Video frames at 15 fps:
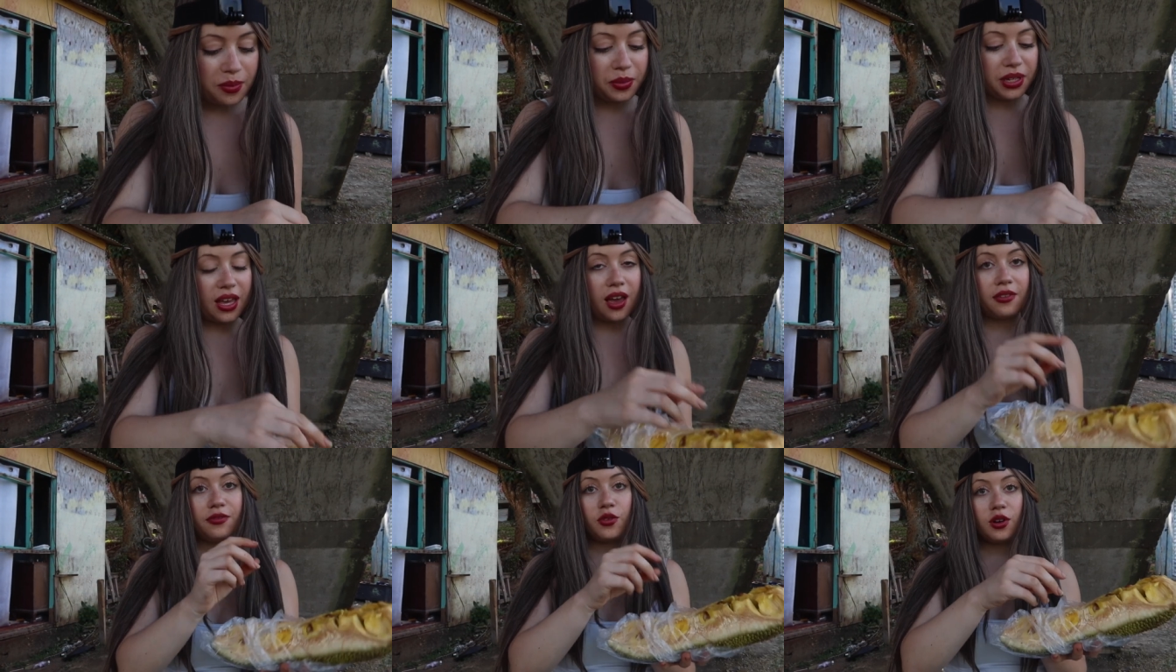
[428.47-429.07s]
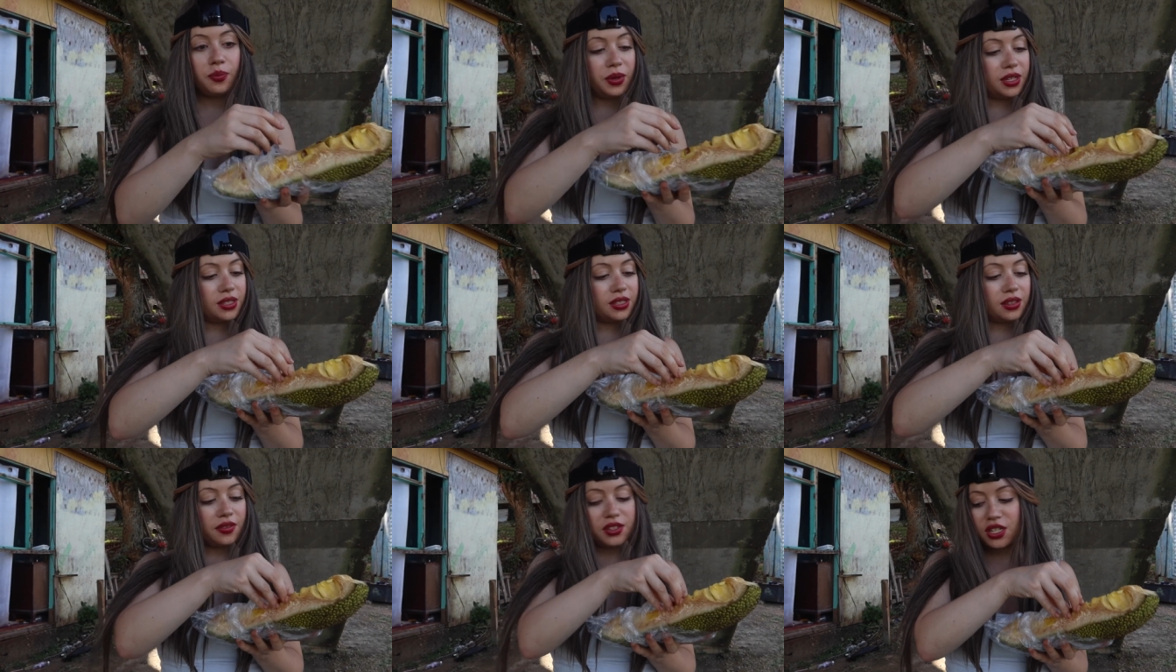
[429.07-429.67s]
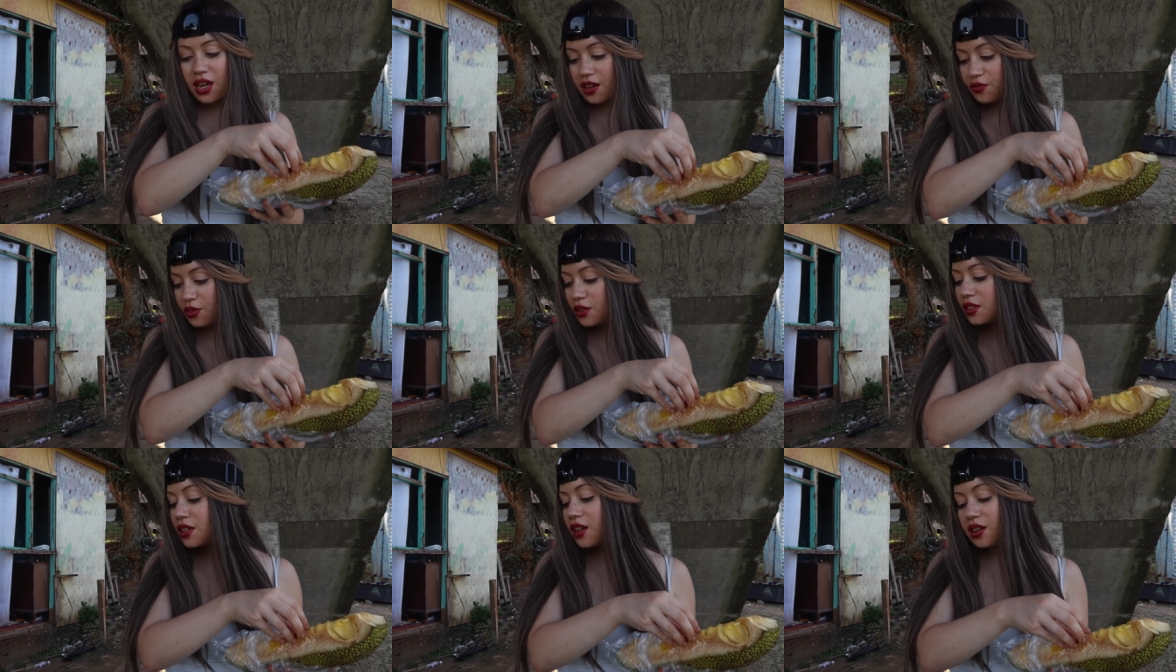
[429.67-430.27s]
but yeah four pieces of the
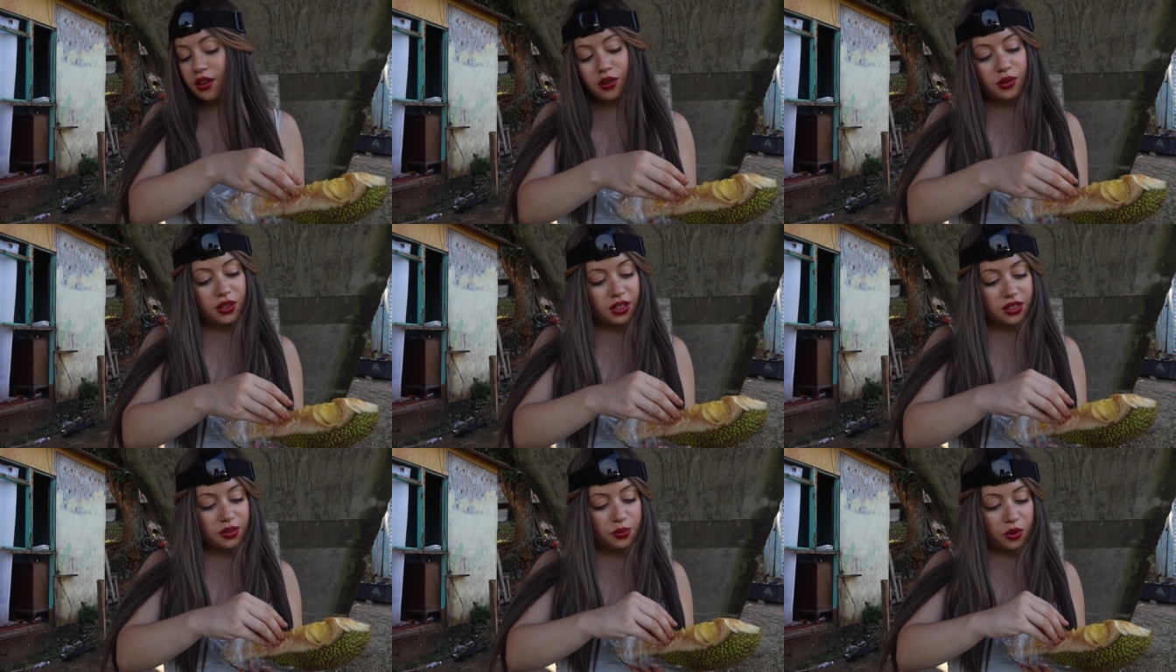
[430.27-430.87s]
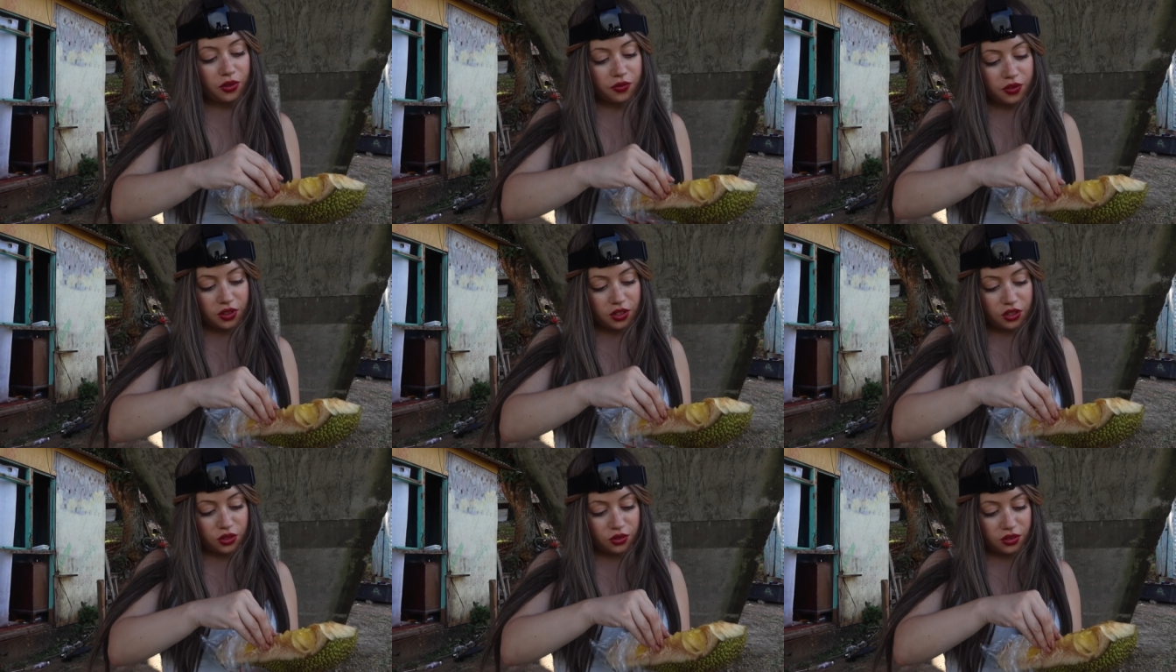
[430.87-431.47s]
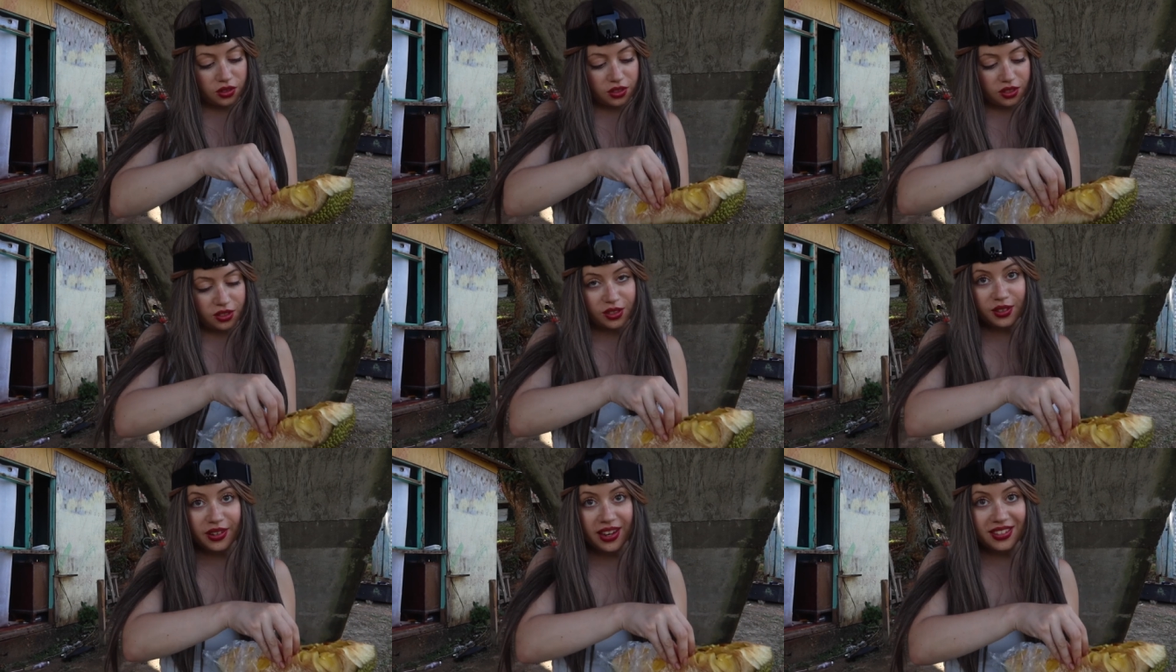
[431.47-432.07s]
jackfruit is gonna go in this bowl for the juice
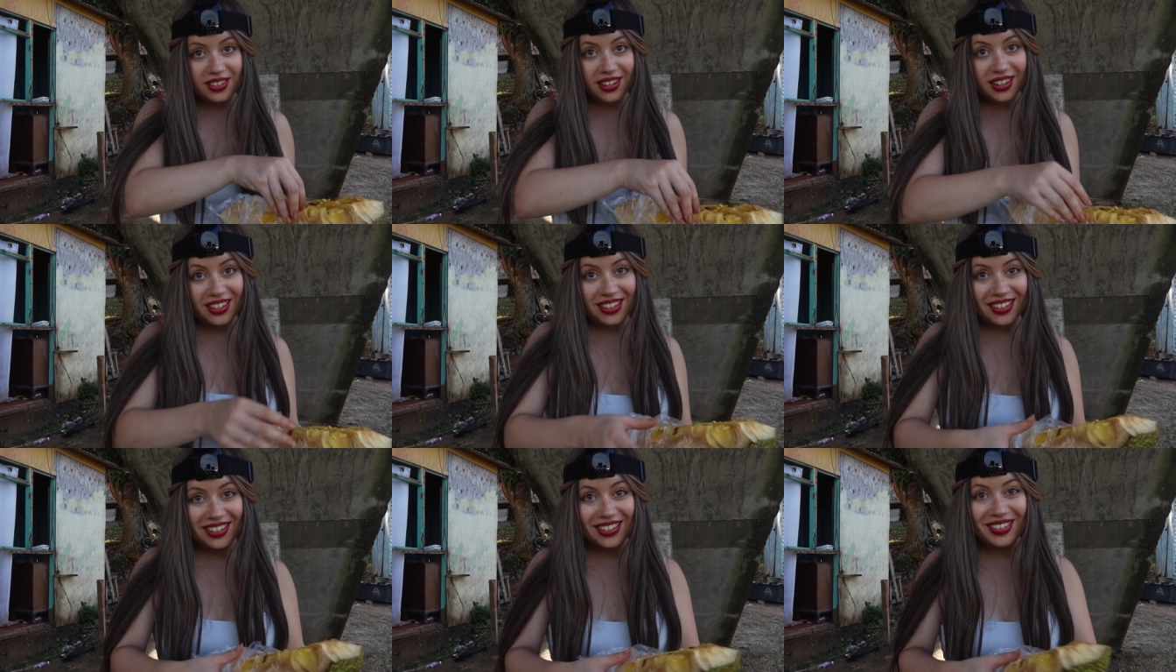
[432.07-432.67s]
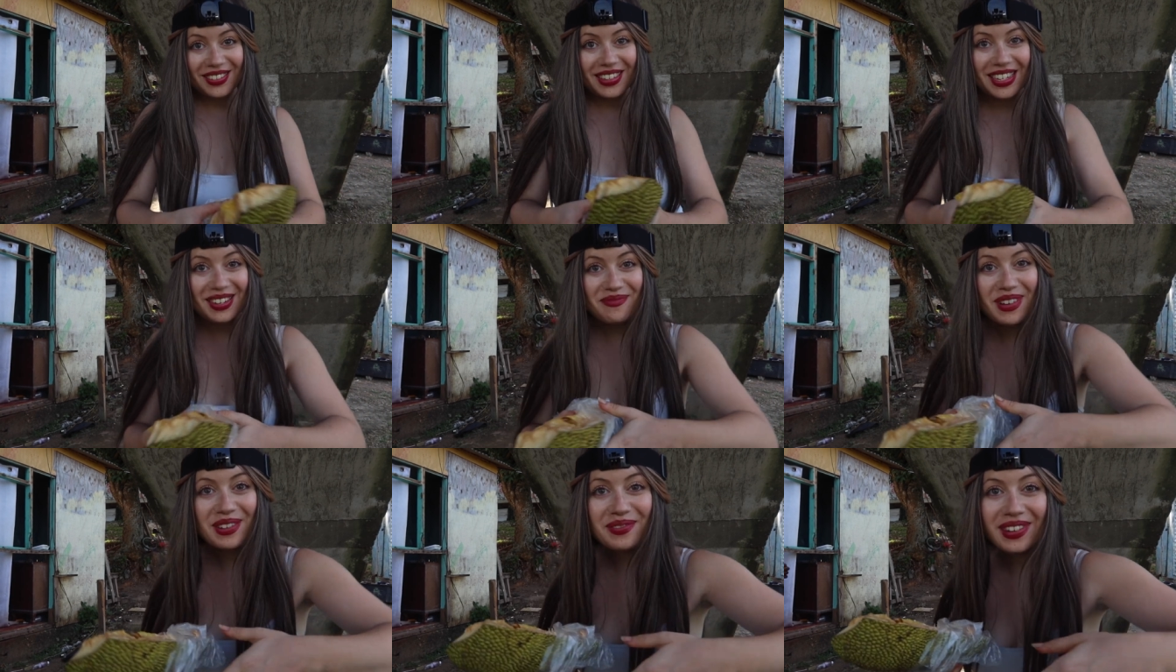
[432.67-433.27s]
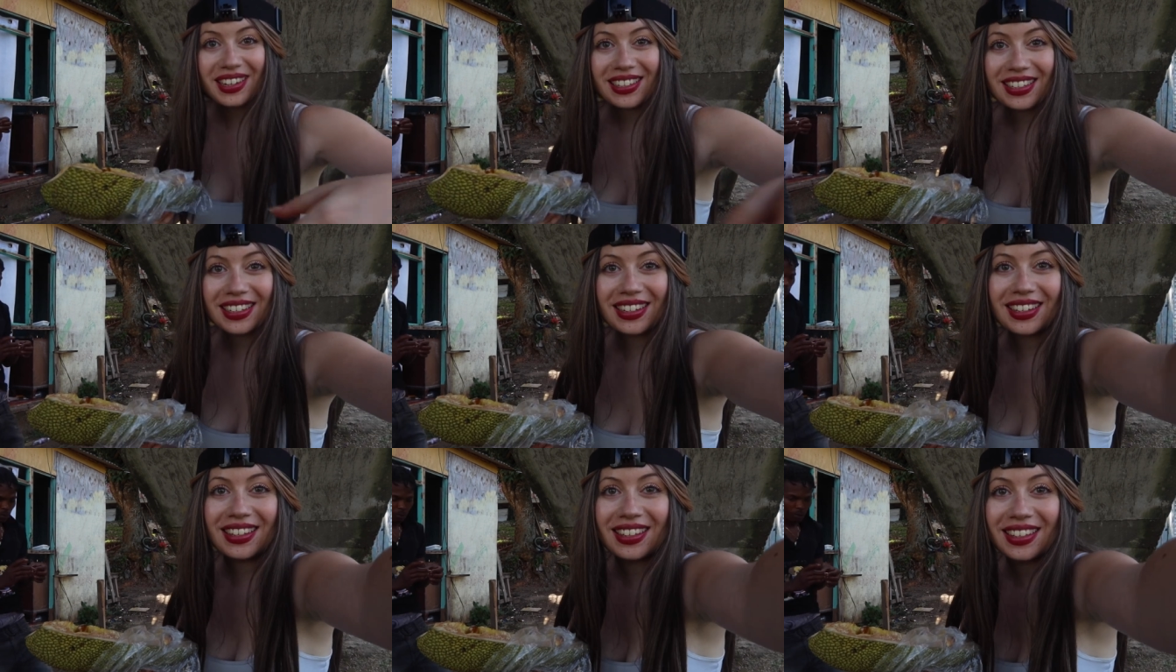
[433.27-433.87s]
so you guys are gonna see soon keep on watching